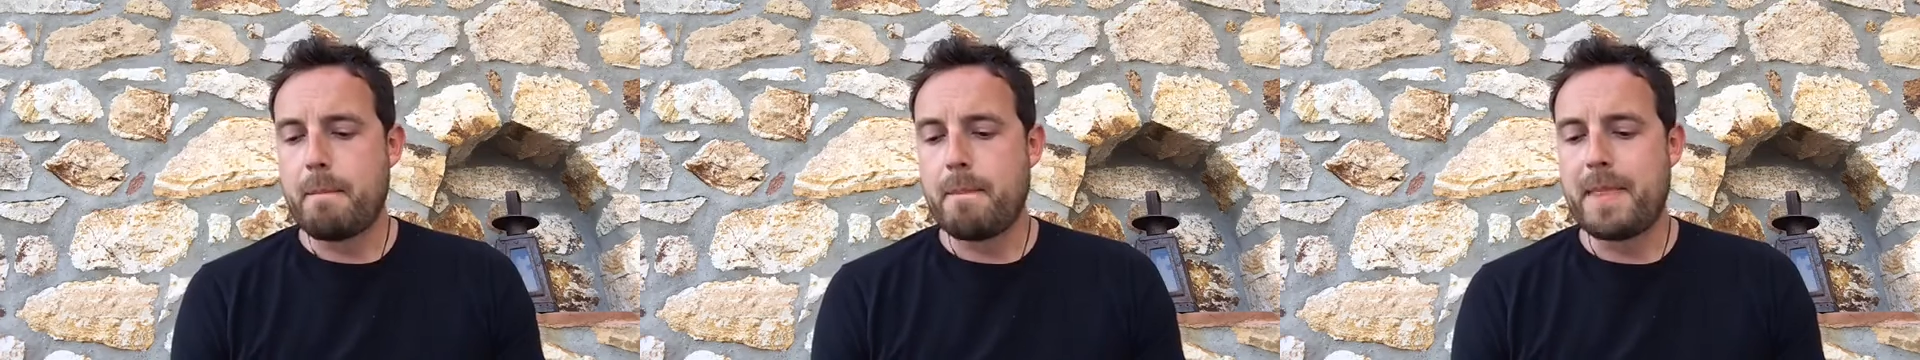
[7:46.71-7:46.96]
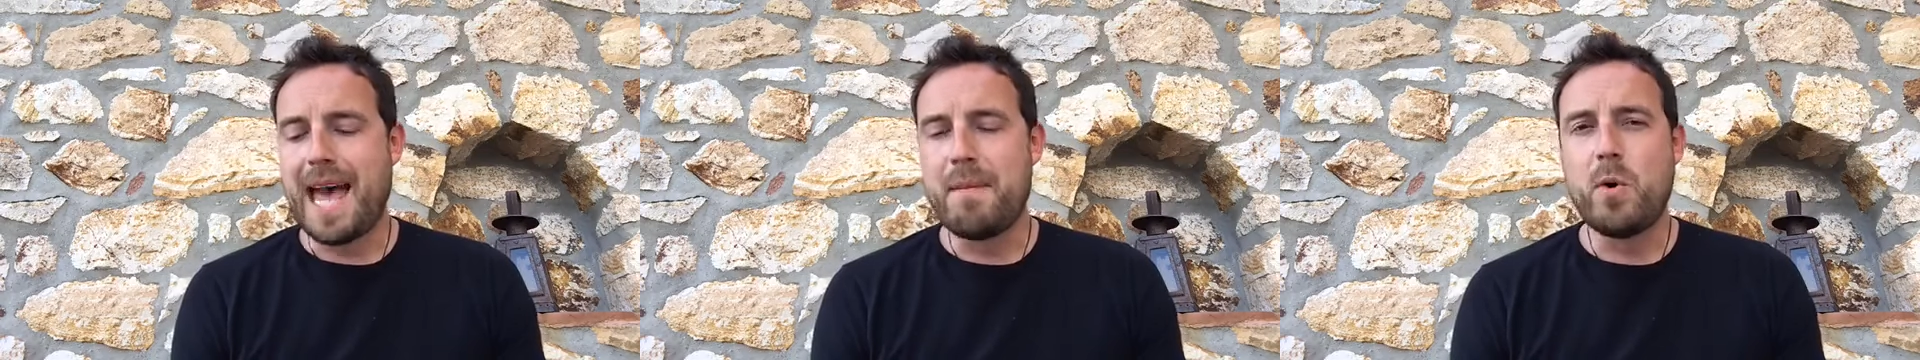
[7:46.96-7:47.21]

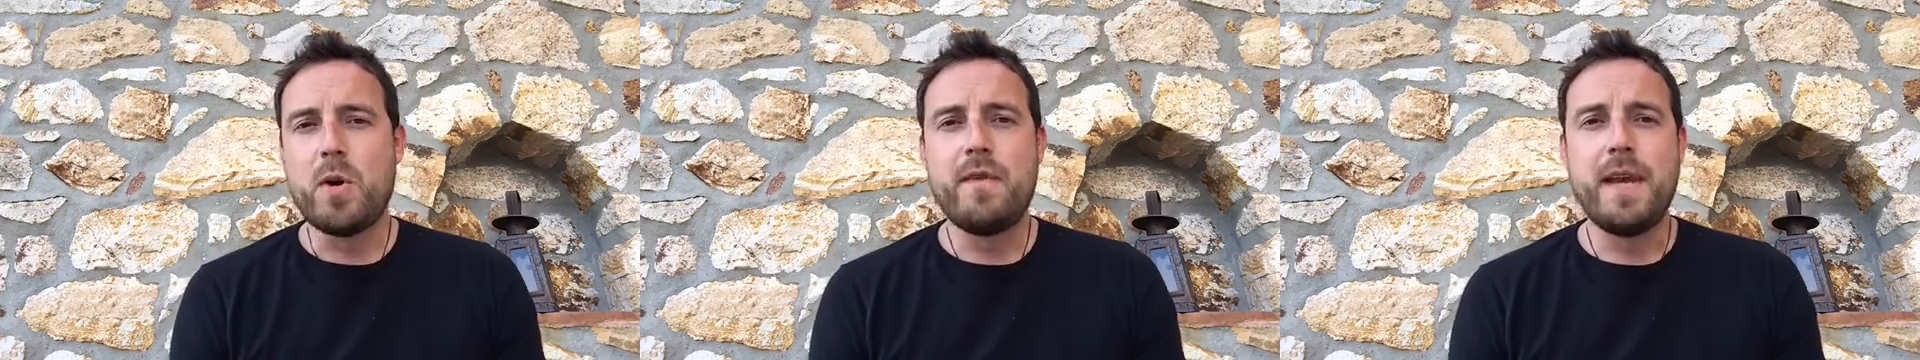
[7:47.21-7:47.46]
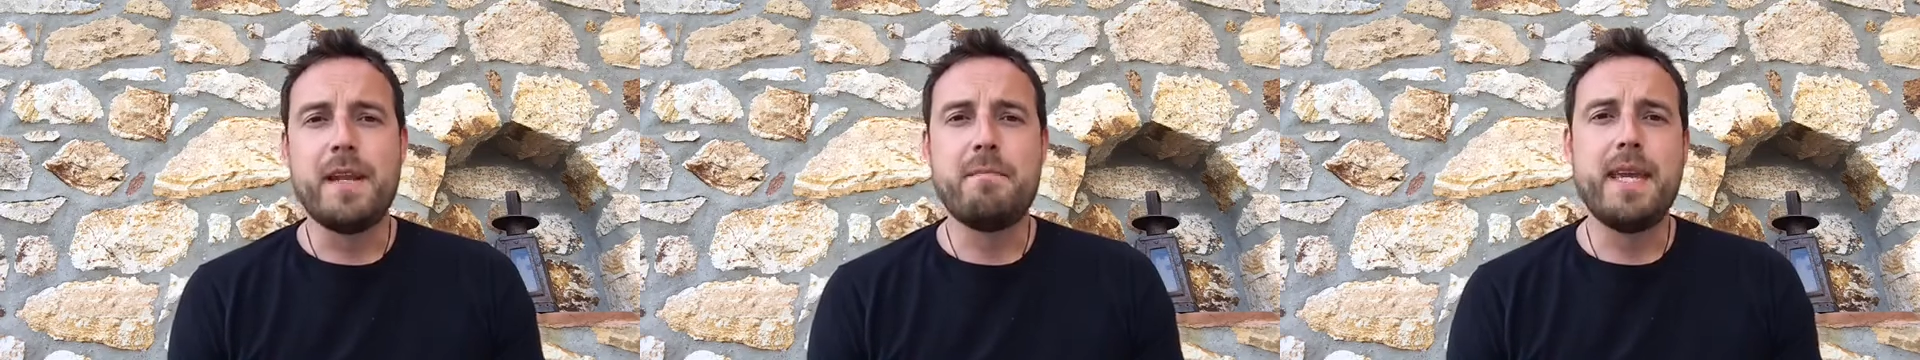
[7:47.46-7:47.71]
that
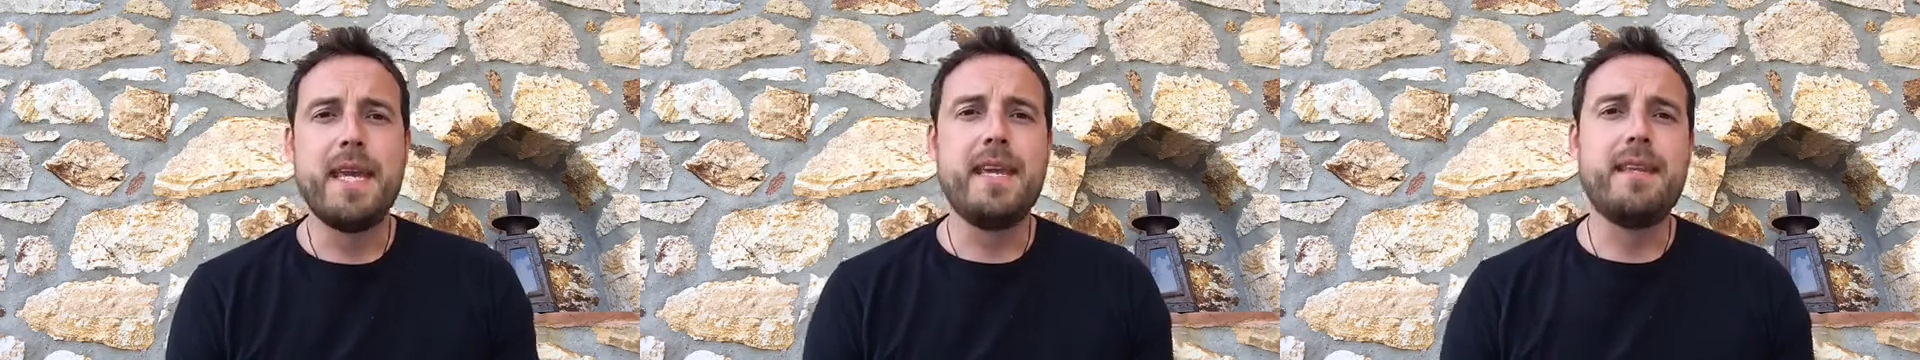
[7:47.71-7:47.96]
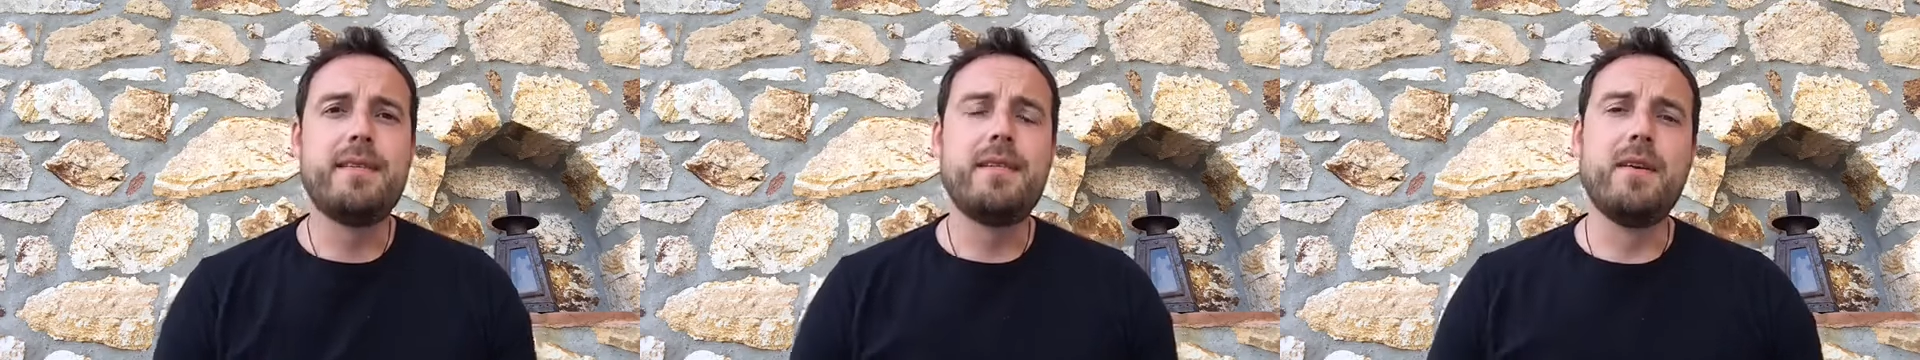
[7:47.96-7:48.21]
motivated
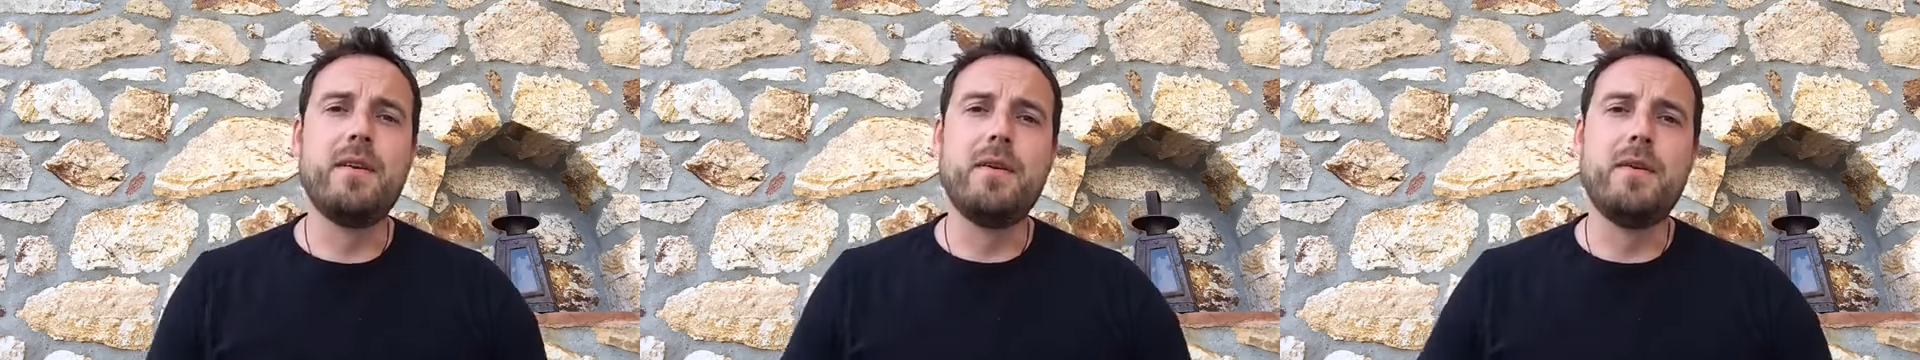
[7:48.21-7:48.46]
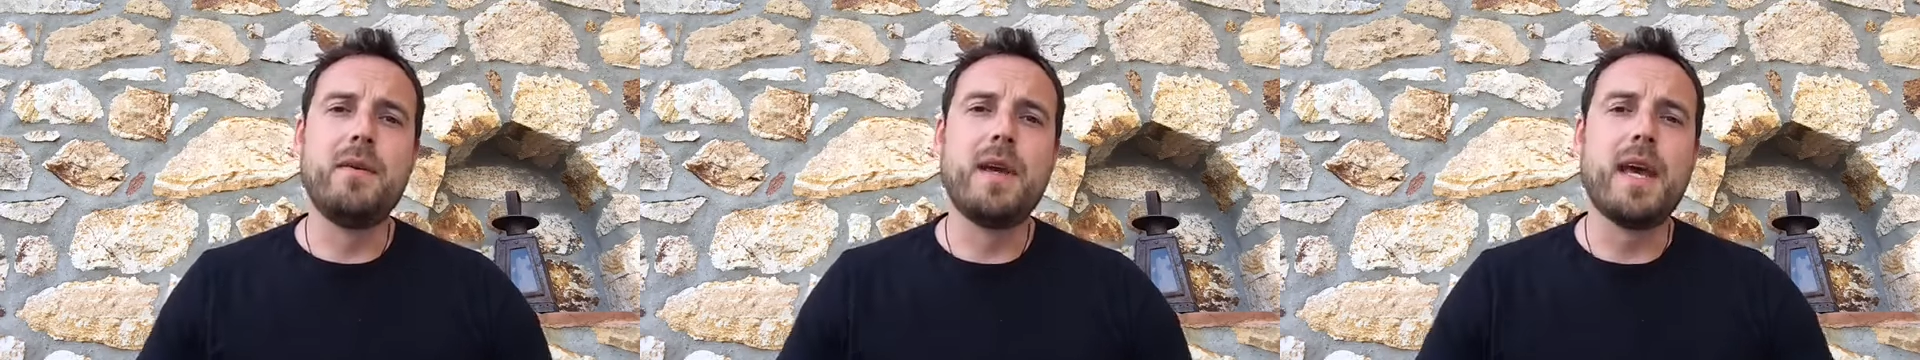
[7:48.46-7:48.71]
me
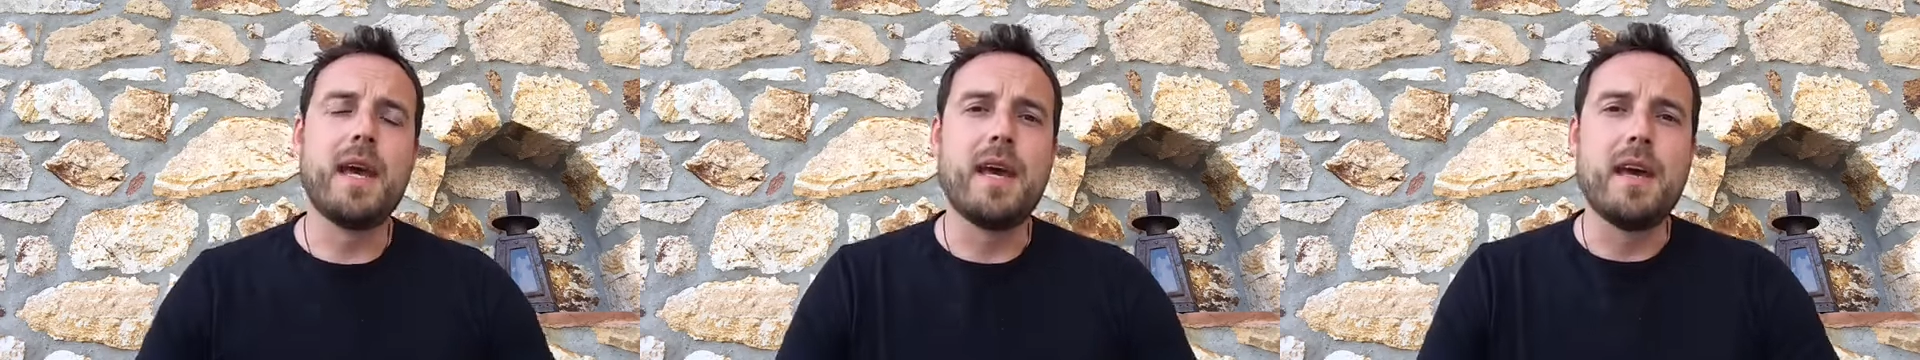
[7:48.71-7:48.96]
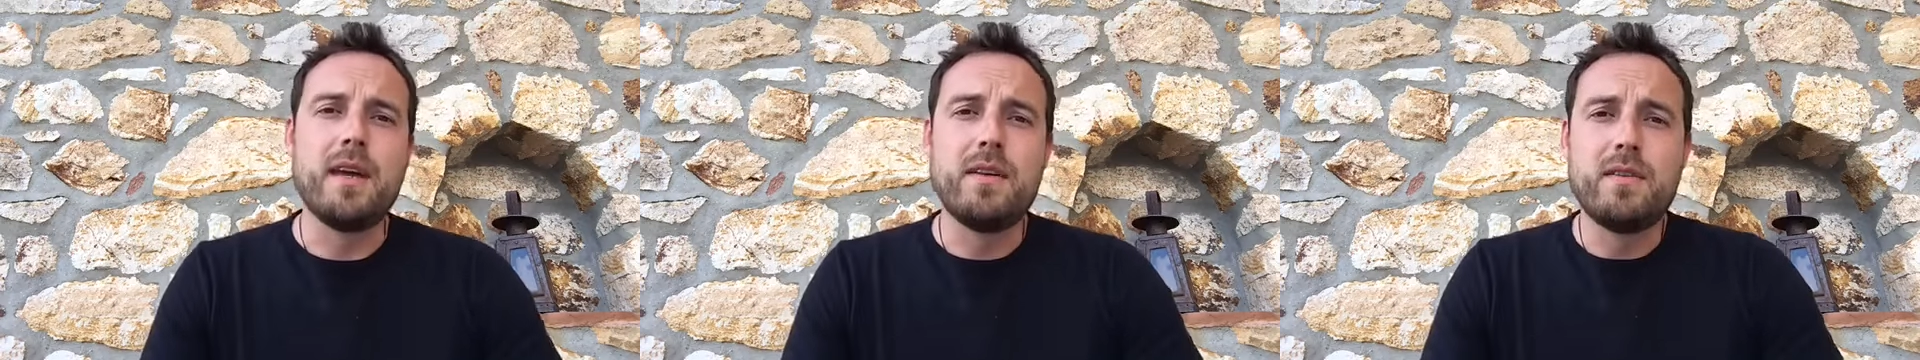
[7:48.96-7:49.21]
to
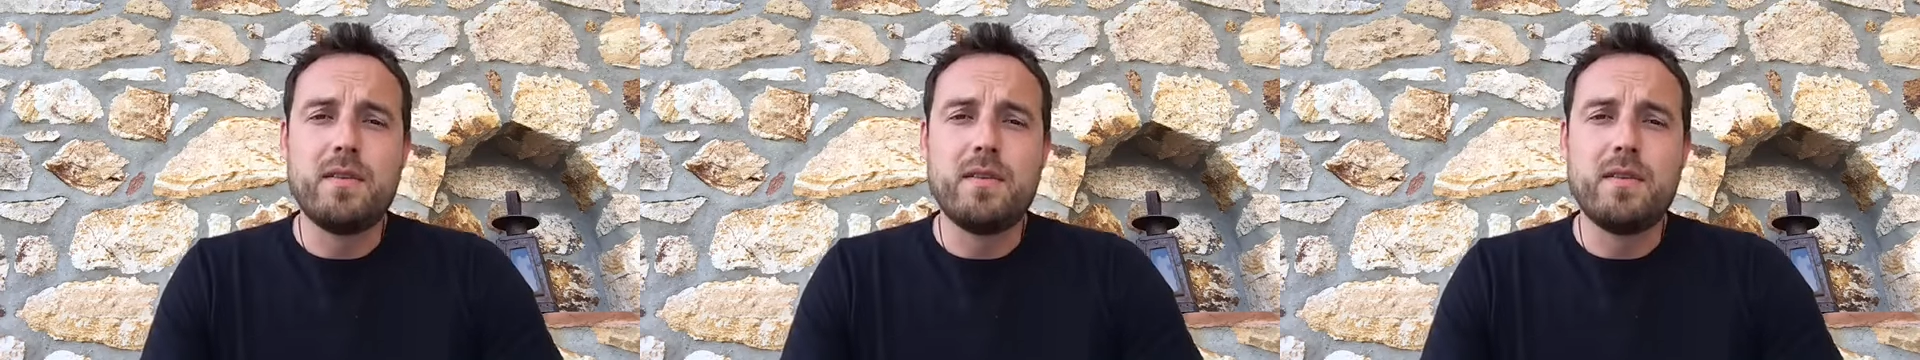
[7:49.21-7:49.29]
uh,